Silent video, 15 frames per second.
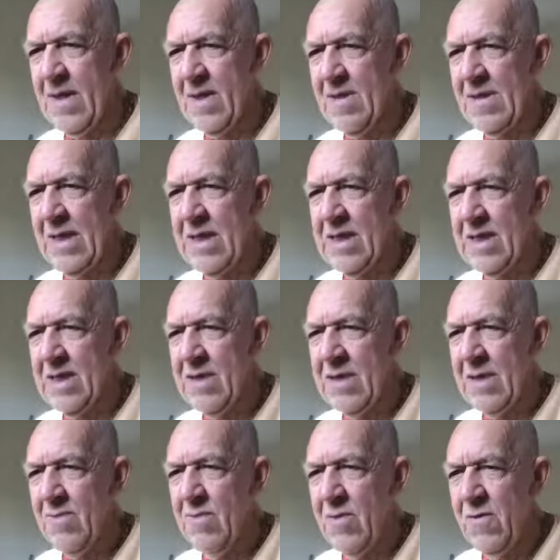All right.
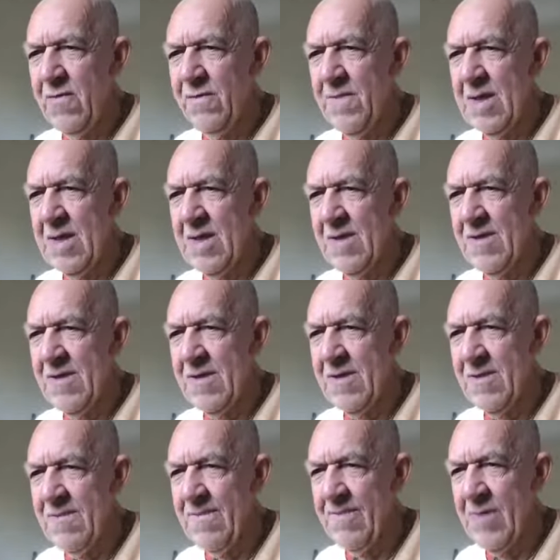The movements.
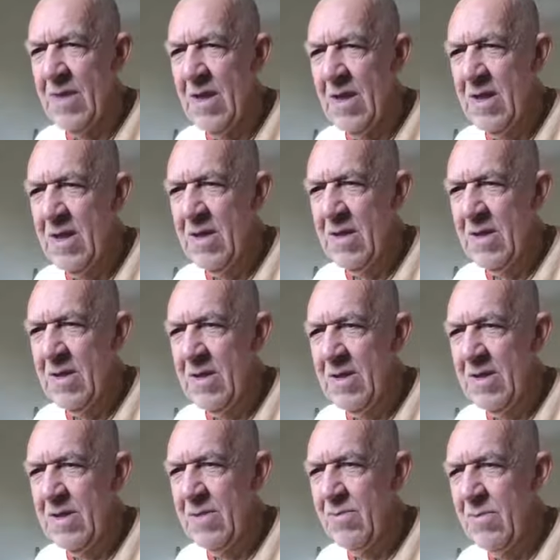
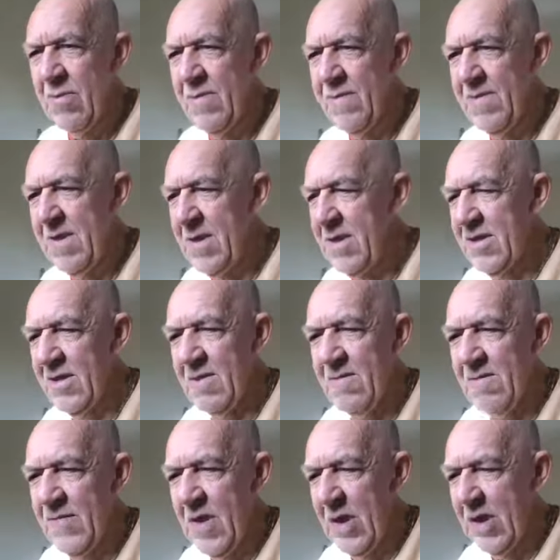The movements
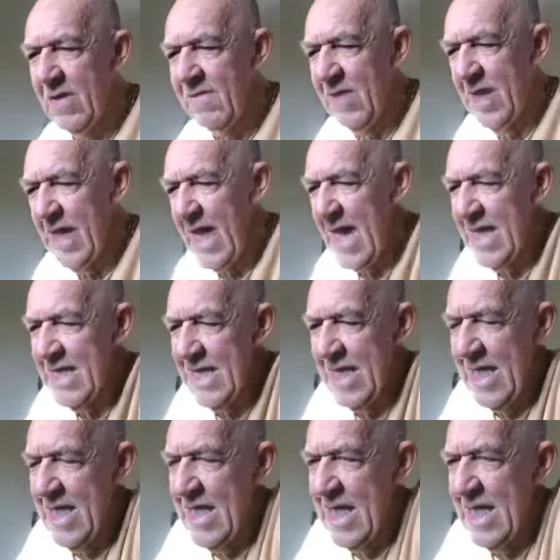of the living
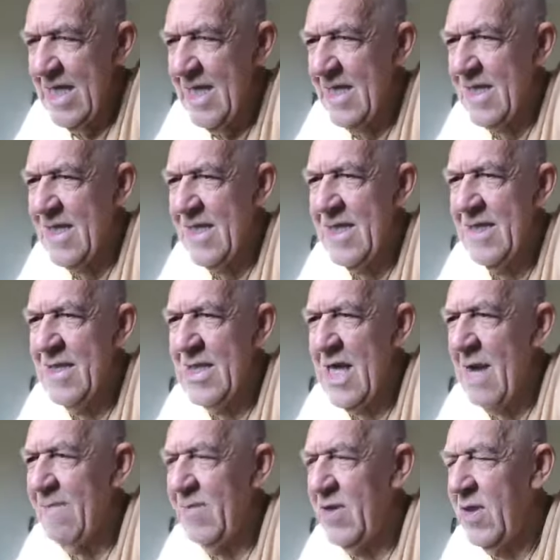entities.
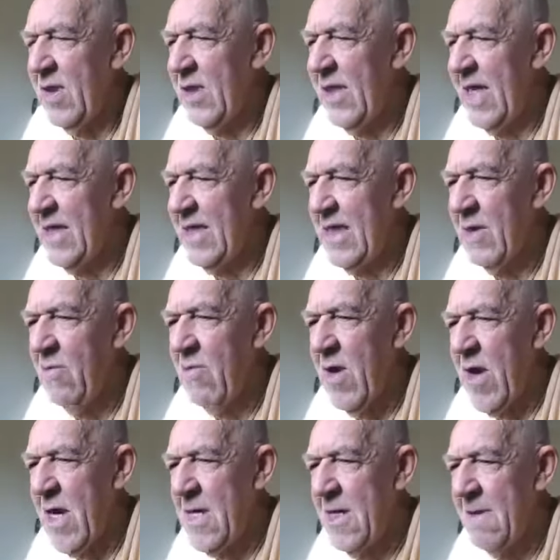Chapter
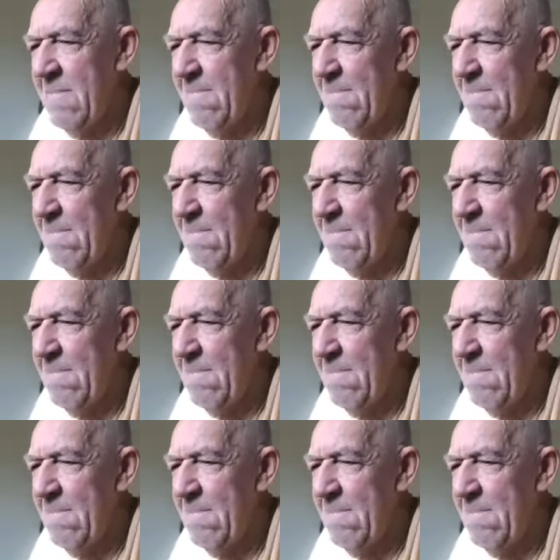31.